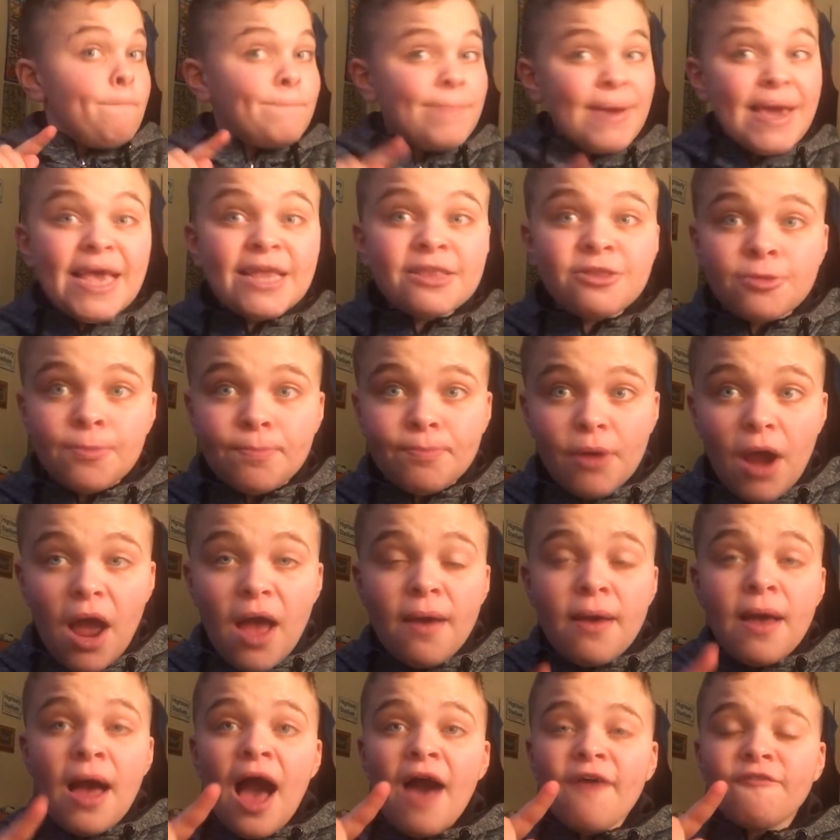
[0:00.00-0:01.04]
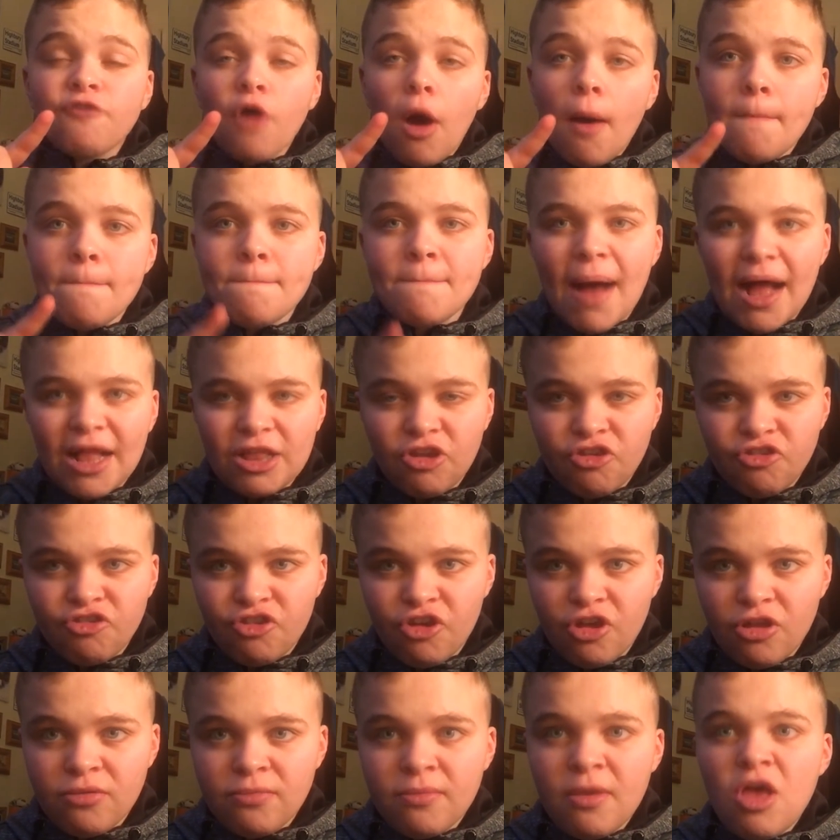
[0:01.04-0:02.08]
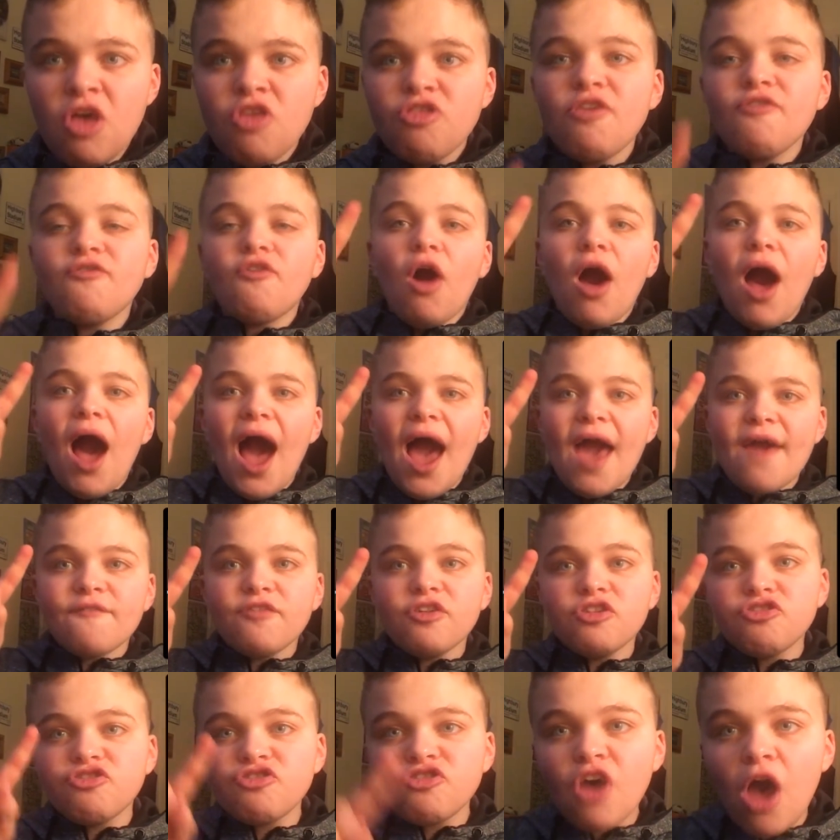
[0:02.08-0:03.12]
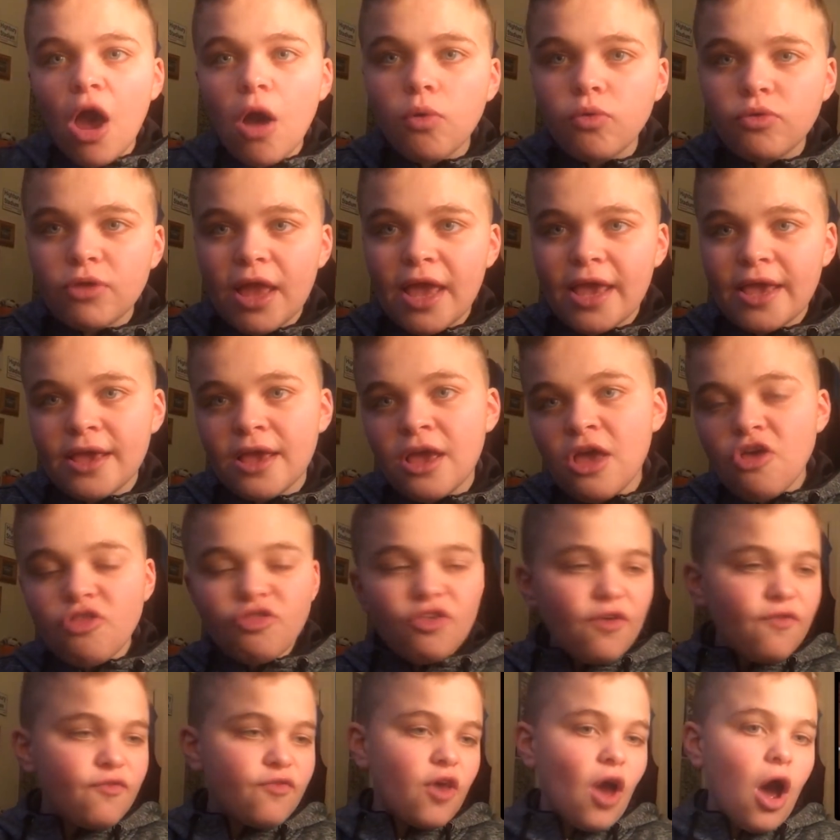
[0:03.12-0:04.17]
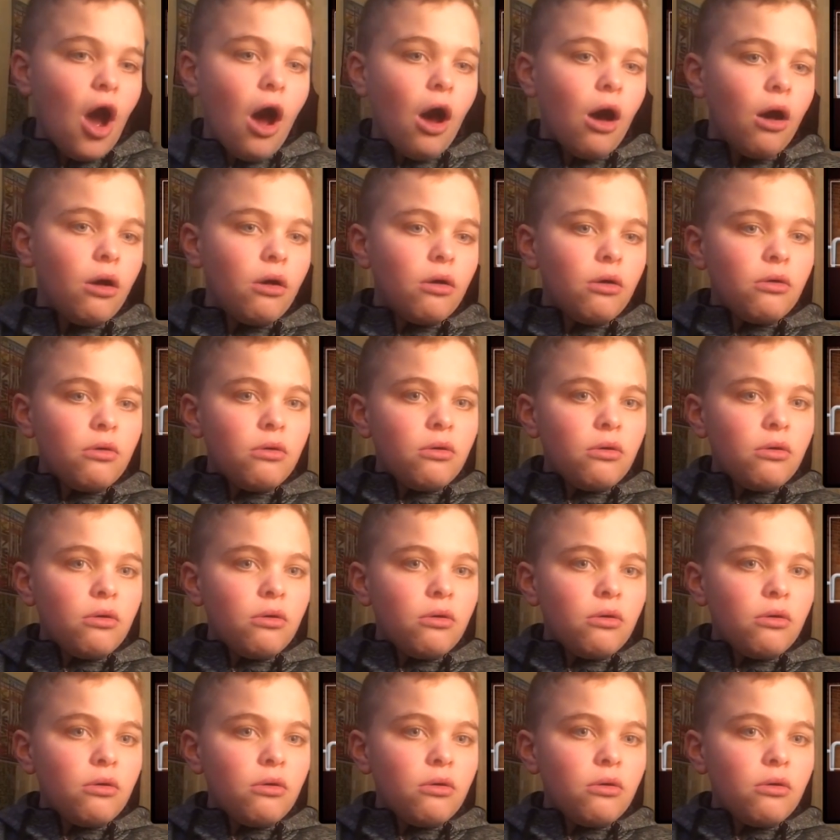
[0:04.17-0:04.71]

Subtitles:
Peterborough have got Madison, they've got Ivan Tony, they've got